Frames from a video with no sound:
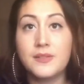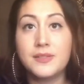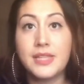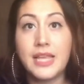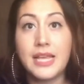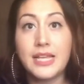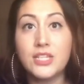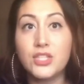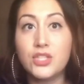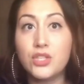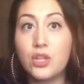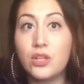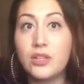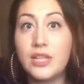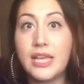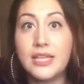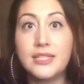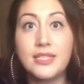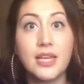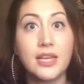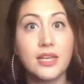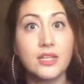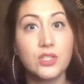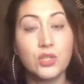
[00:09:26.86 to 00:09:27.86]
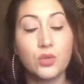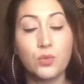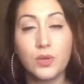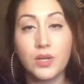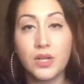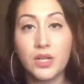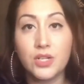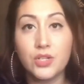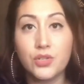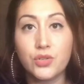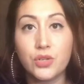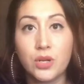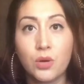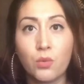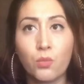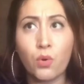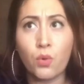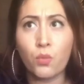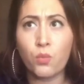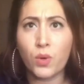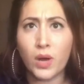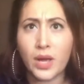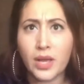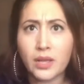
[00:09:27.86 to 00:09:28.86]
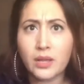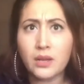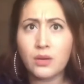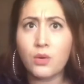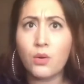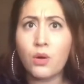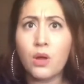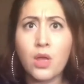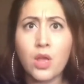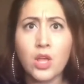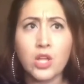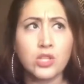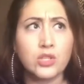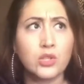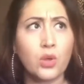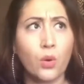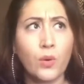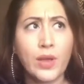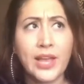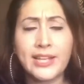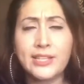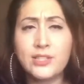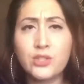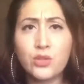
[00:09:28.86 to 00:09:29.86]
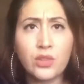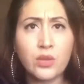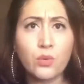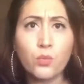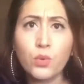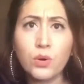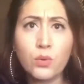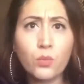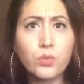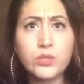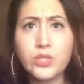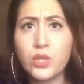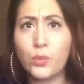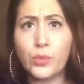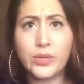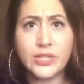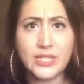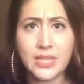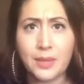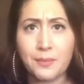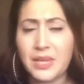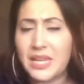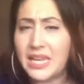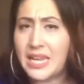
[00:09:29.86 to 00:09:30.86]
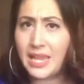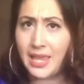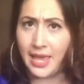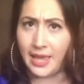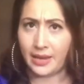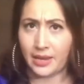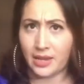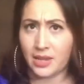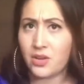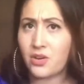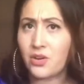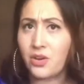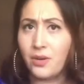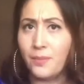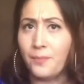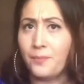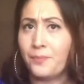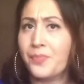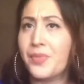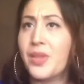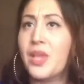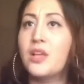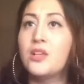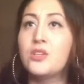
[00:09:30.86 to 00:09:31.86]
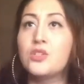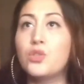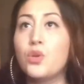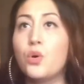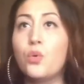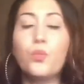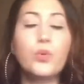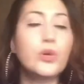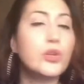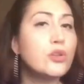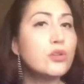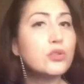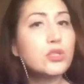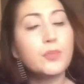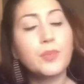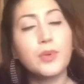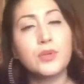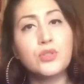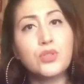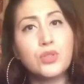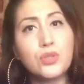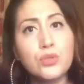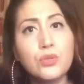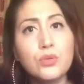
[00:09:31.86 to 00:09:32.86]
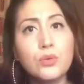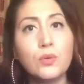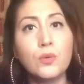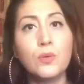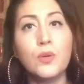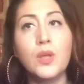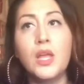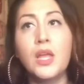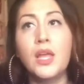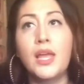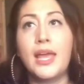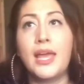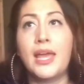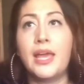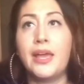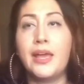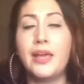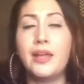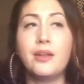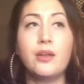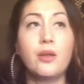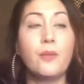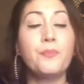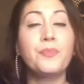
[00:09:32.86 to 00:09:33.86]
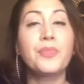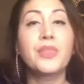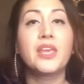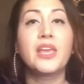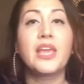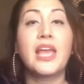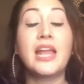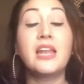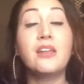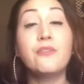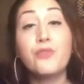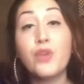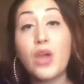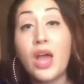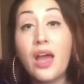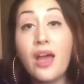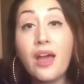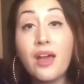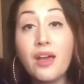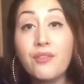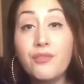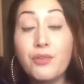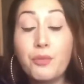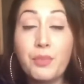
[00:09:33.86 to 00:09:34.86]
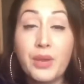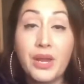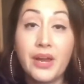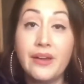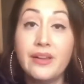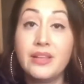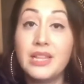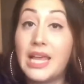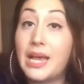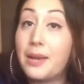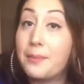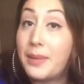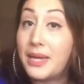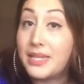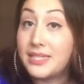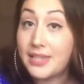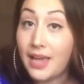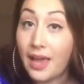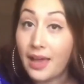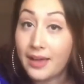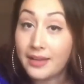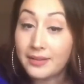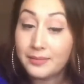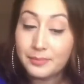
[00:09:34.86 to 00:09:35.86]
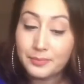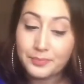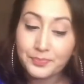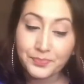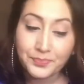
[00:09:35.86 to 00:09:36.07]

they take it to 100. Well, what? Okay, so then so what does that mean? He can't hear? So what are you supposed to do? And if you have a parent like my dad,